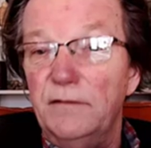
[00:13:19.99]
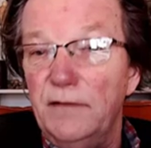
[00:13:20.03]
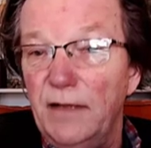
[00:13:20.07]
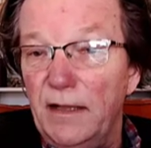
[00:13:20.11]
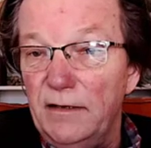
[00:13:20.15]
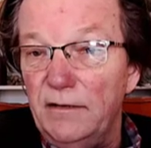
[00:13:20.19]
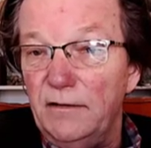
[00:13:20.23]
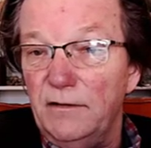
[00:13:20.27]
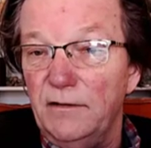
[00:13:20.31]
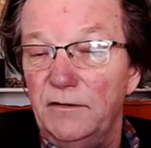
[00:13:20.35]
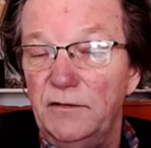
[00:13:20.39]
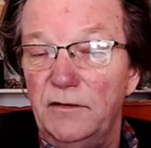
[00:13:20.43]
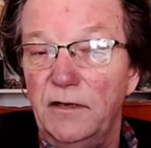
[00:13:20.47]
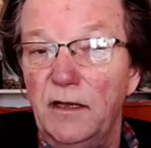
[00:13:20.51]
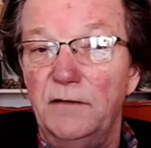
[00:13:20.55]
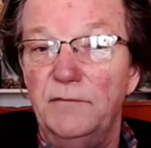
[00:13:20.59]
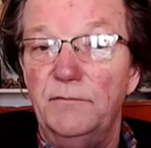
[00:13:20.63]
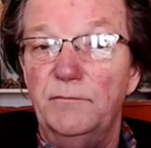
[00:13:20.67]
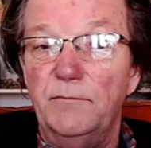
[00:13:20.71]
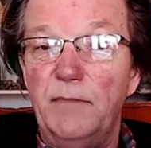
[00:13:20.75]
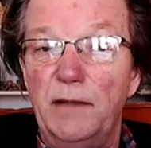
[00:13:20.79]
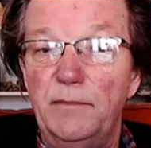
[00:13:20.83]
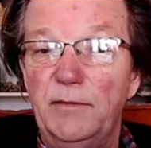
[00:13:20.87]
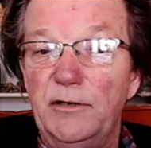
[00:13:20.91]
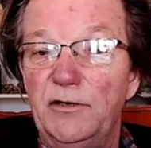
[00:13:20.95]
they could
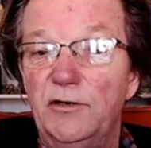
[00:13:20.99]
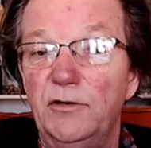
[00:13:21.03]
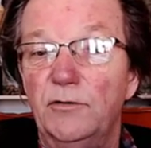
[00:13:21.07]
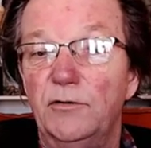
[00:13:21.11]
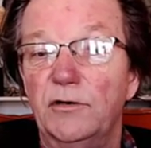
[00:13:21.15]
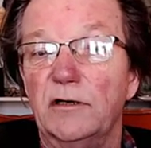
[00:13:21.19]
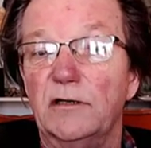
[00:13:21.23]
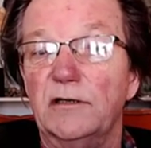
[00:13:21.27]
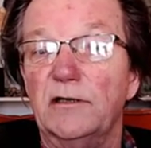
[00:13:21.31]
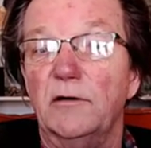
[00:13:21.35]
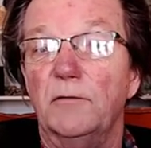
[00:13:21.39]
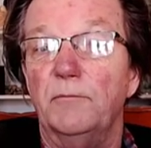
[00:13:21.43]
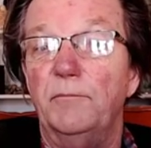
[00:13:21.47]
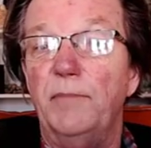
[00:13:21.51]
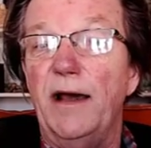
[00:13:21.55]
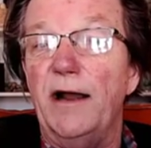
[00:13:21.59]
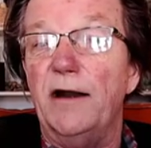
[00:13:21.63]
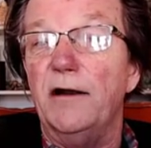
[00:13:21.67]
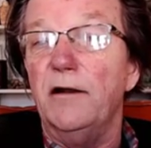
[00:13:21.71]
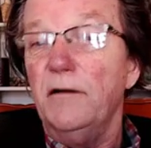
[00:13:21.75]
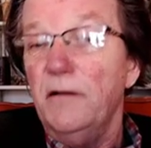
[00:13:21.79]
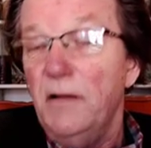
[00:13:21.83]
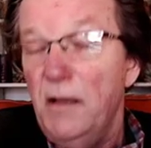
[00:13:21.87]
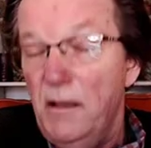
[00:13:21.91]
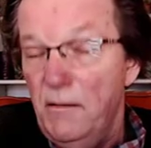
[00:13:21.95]
maybe do it a little
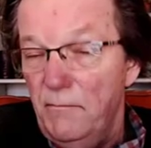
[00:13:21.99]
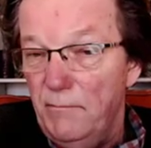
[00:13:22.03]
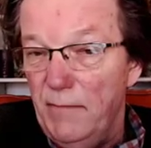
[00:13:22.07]
better,